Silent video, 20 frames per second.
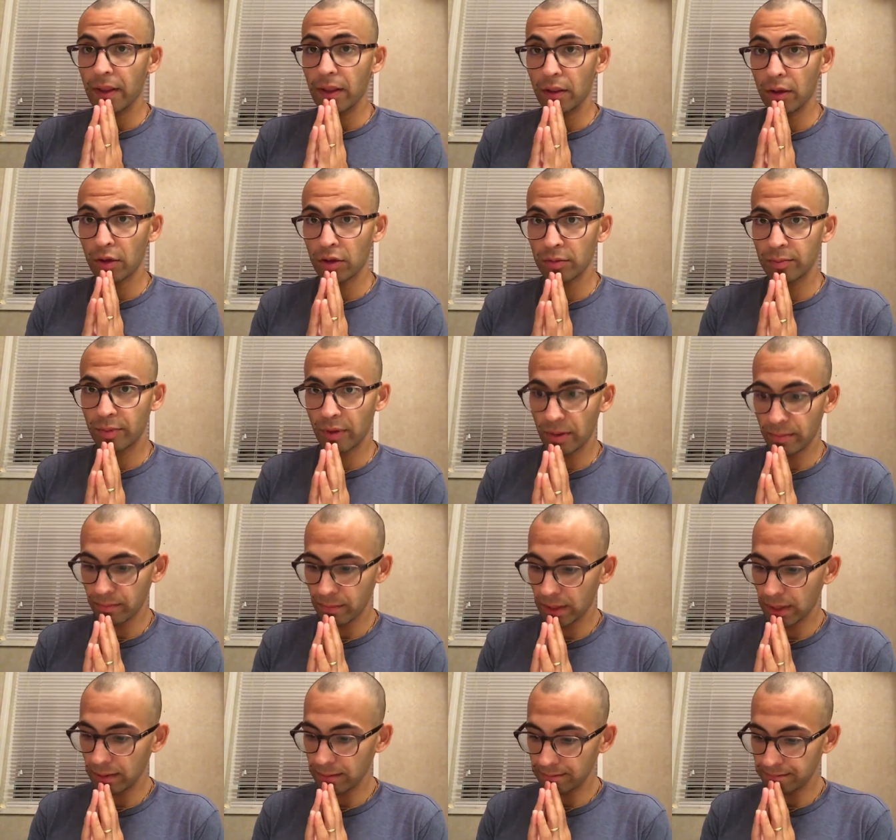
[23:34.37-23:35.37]
Lord
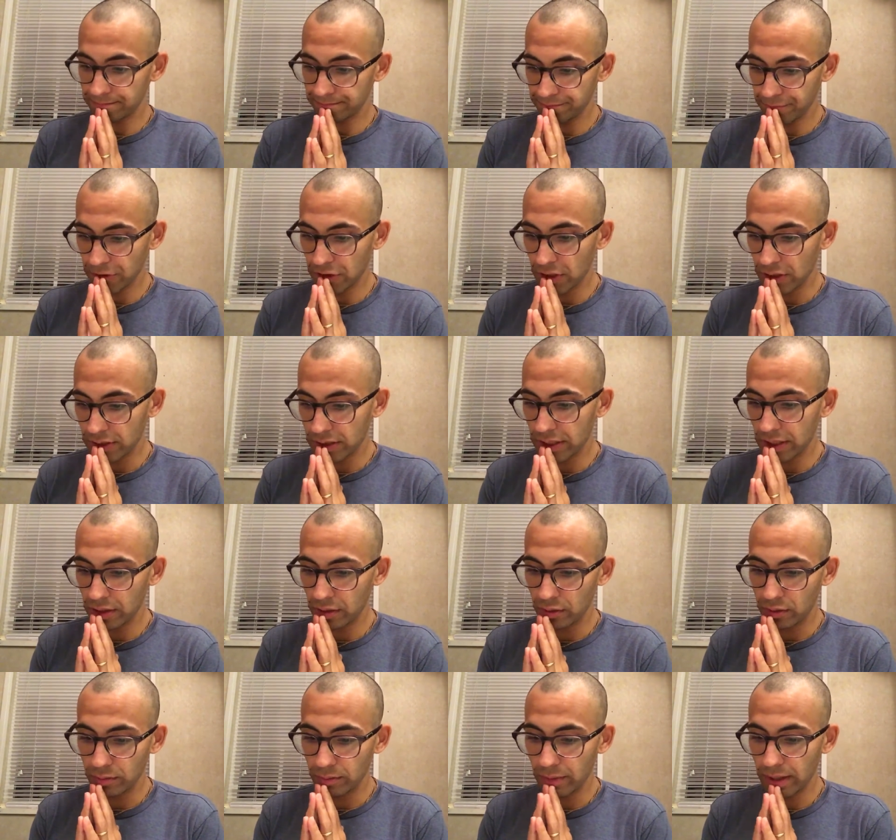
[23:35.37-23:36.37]
Brahma
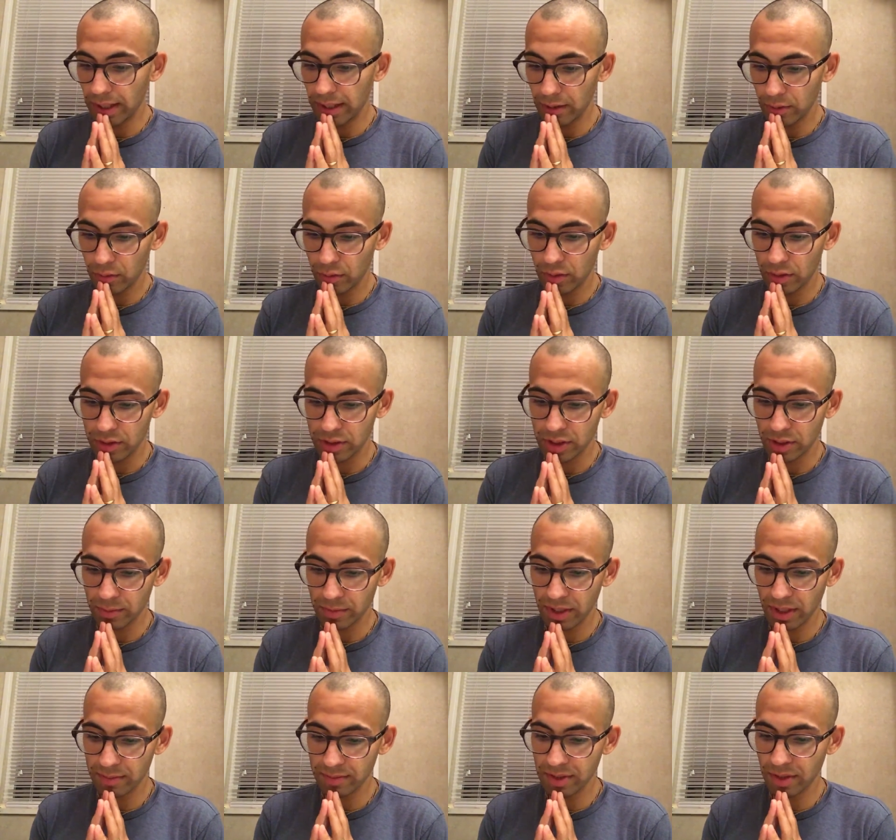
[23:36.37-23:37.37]
continued, My Lord,
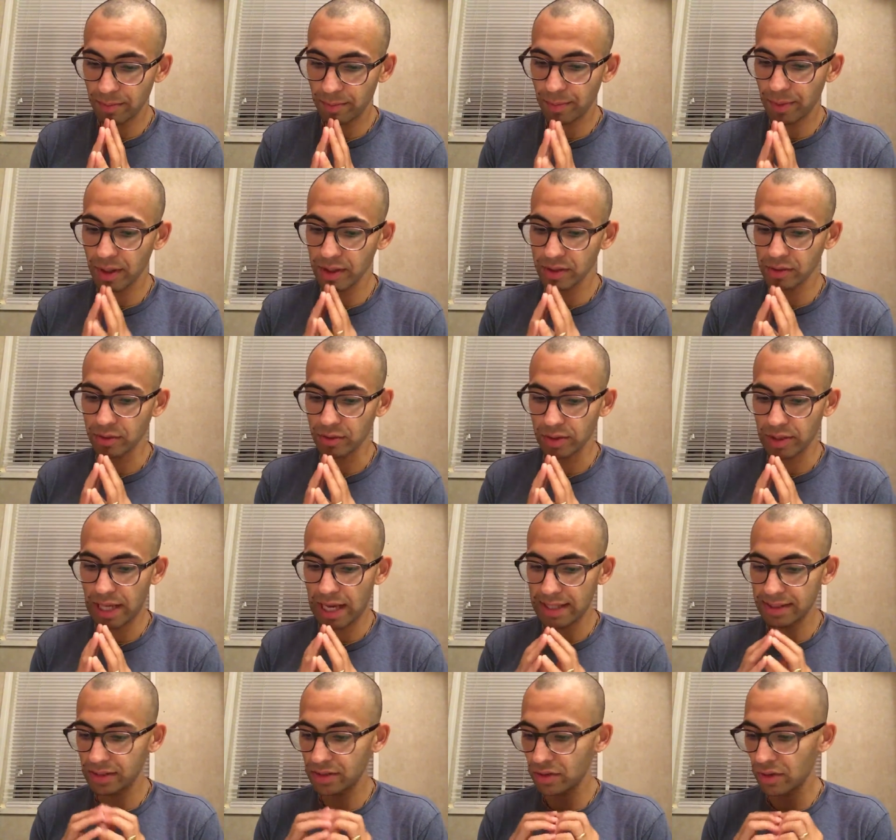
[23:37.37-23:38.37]
sometimes I'm puzzled
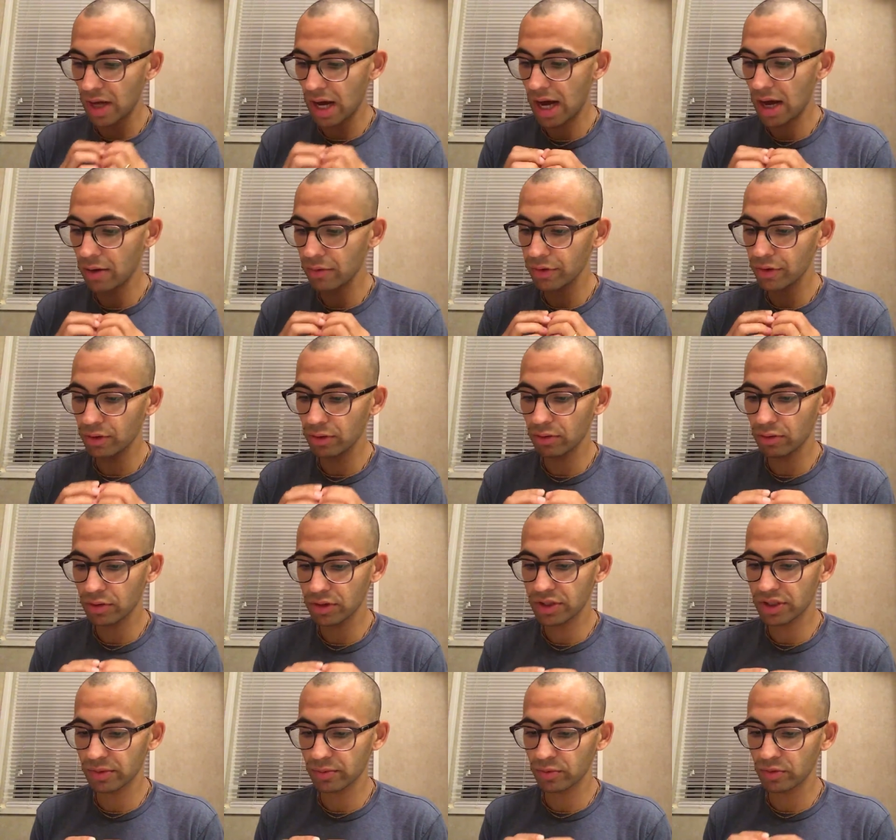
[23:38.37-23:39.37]
as to how your
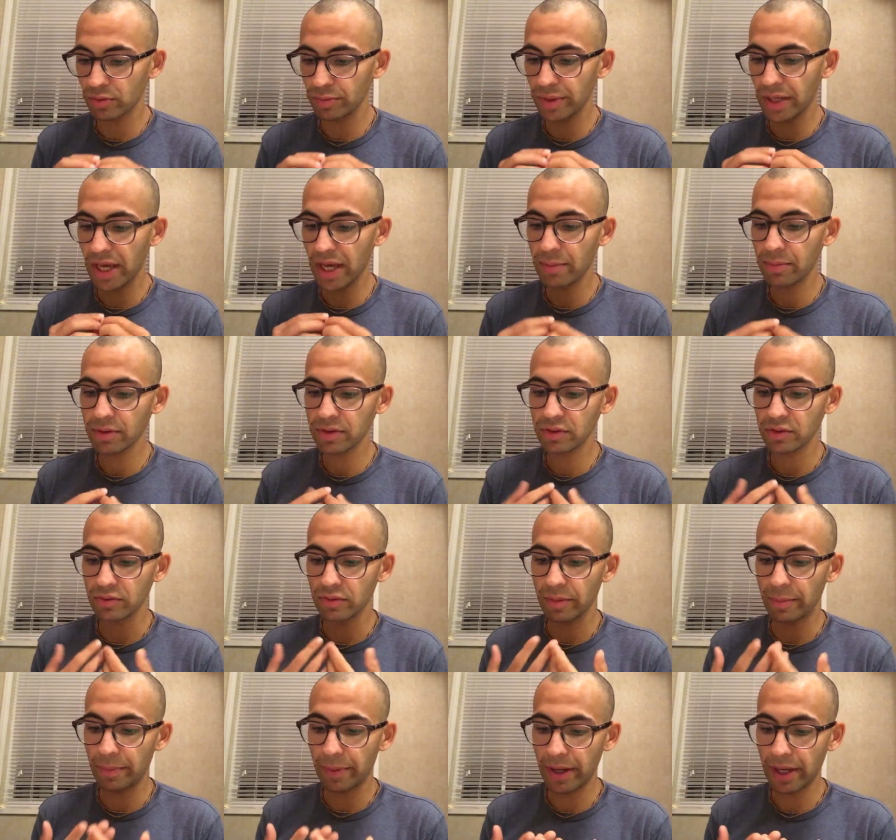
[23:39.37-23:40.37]
Lordship will be able to
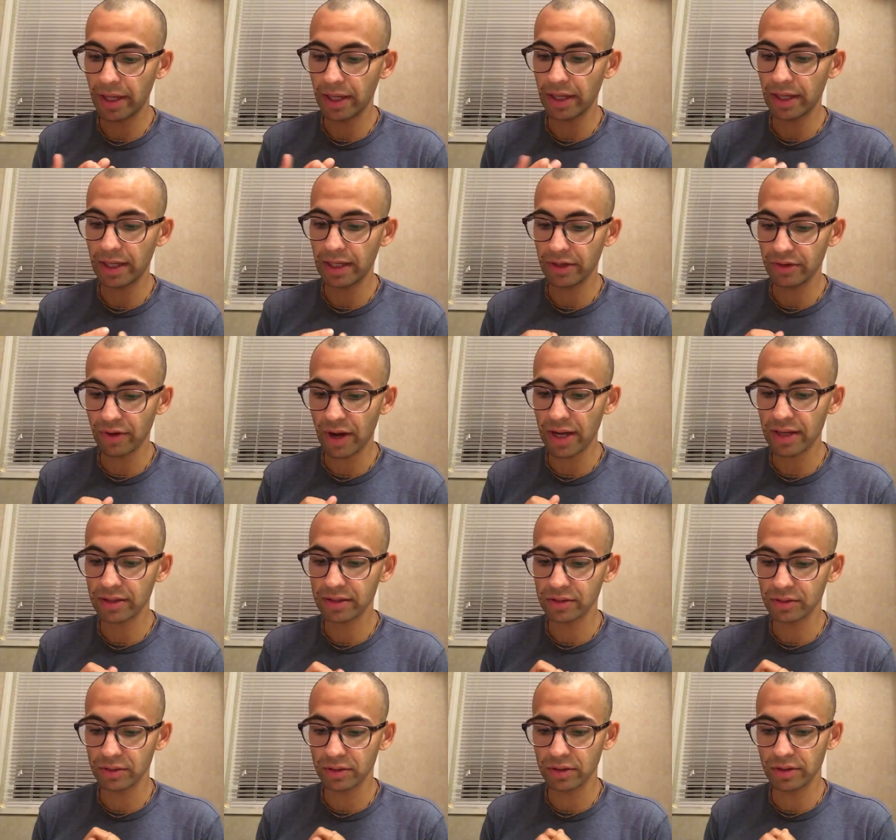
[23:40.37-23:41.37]
repay in
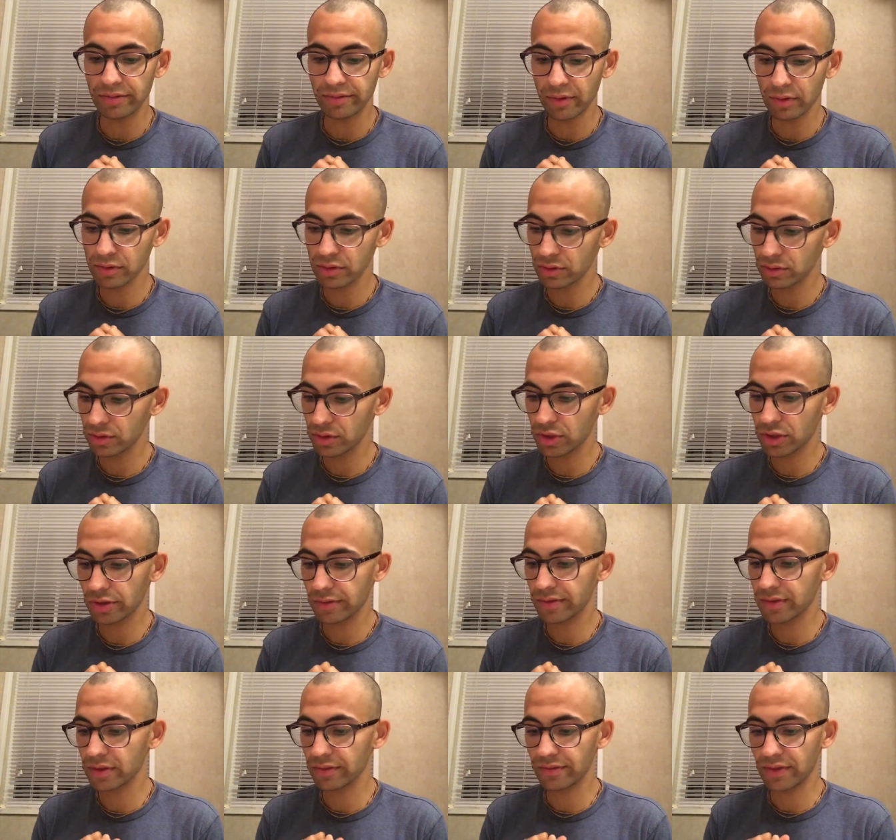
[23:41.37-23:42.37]
gratitude the devotional
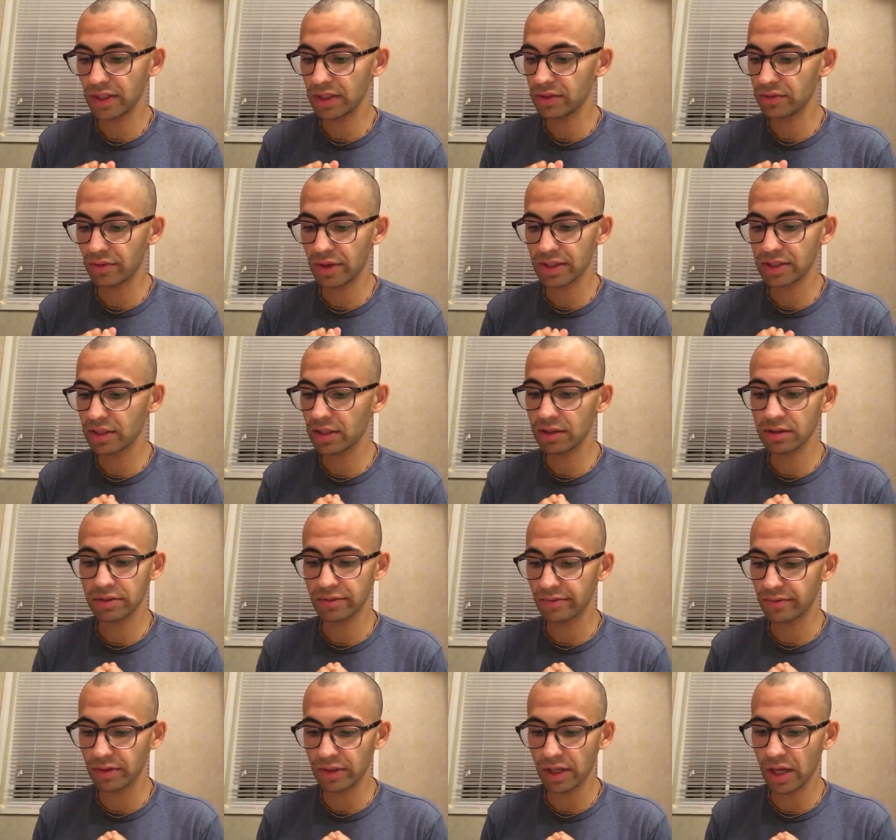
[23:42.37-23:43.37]
service of these residents
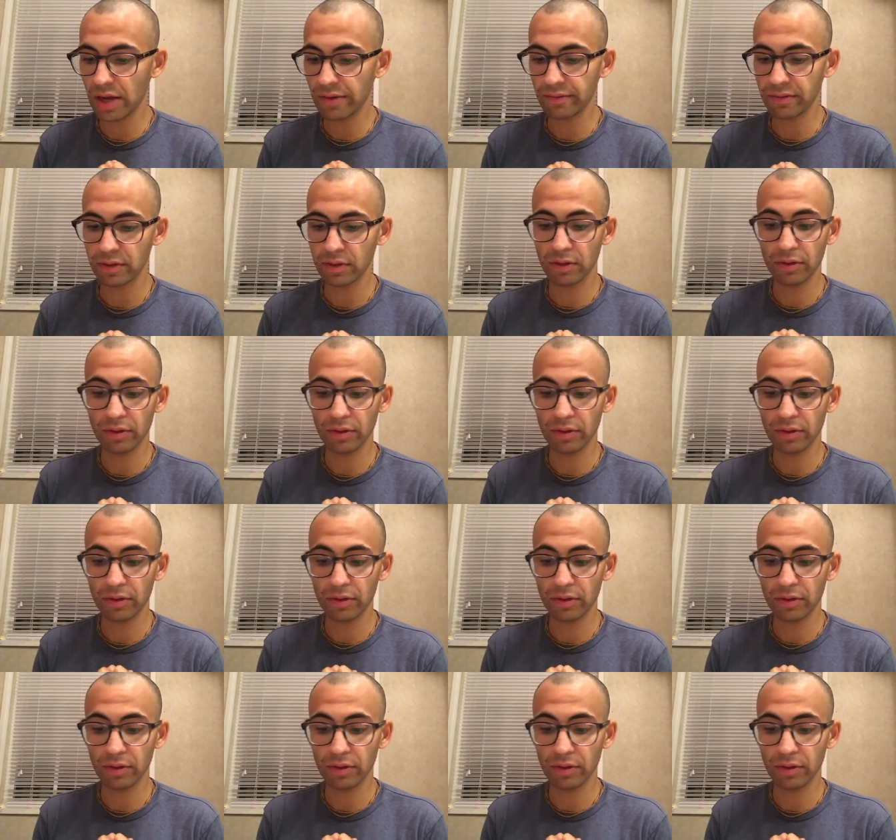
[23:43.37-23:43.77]
of Vrindavan.